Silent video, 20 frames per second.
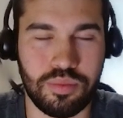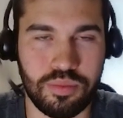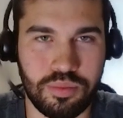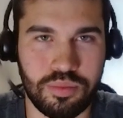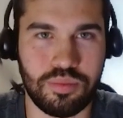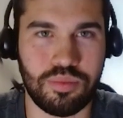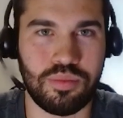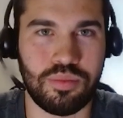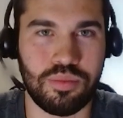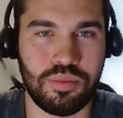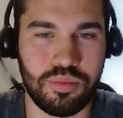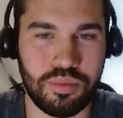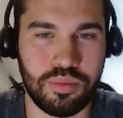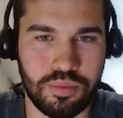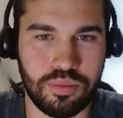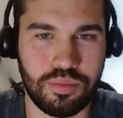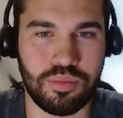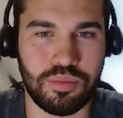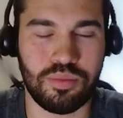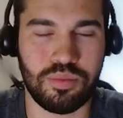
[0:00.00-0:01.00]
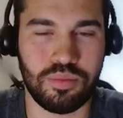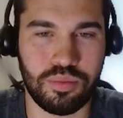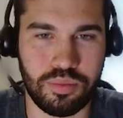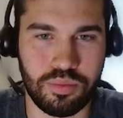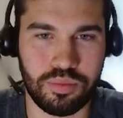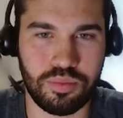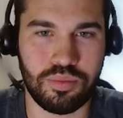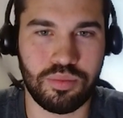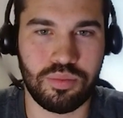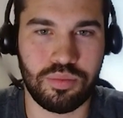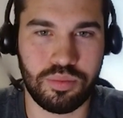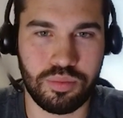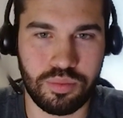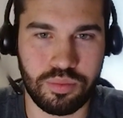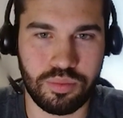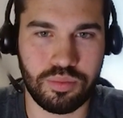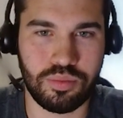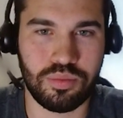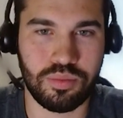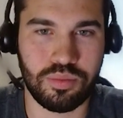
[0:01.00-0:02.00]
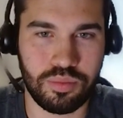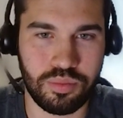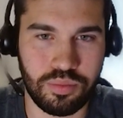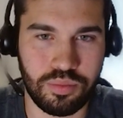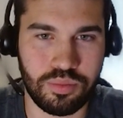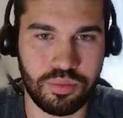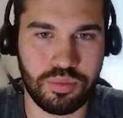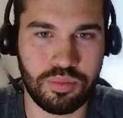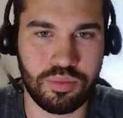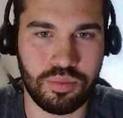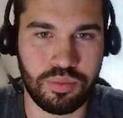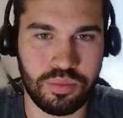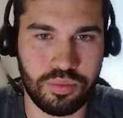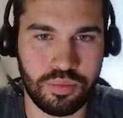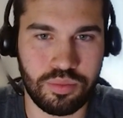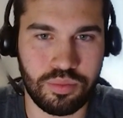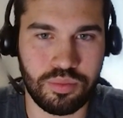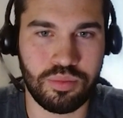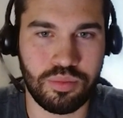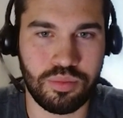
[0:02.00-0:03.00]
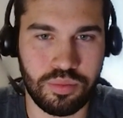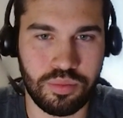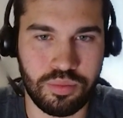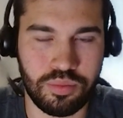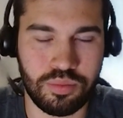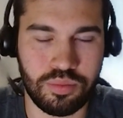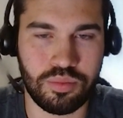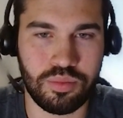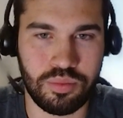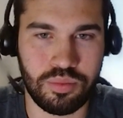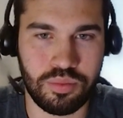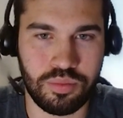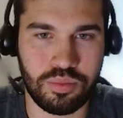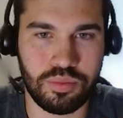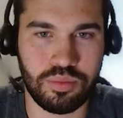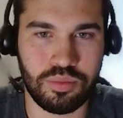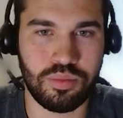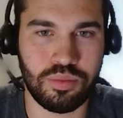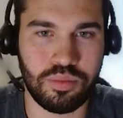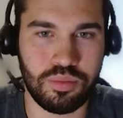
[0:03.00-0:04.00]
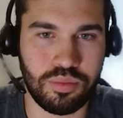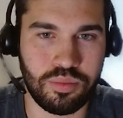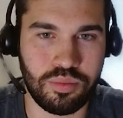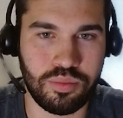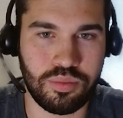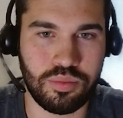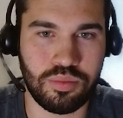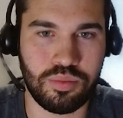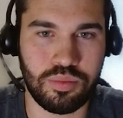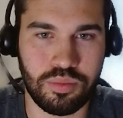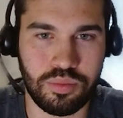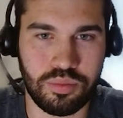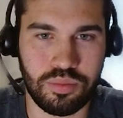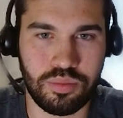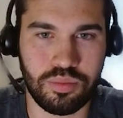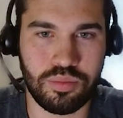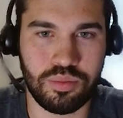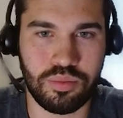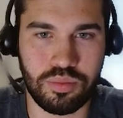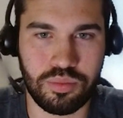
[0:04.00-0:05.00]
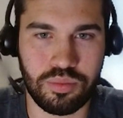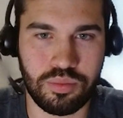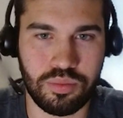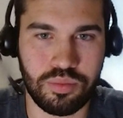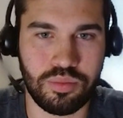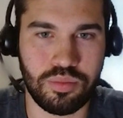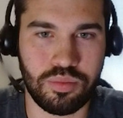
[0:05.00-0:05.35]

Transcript: No words are spoken by the person on screen.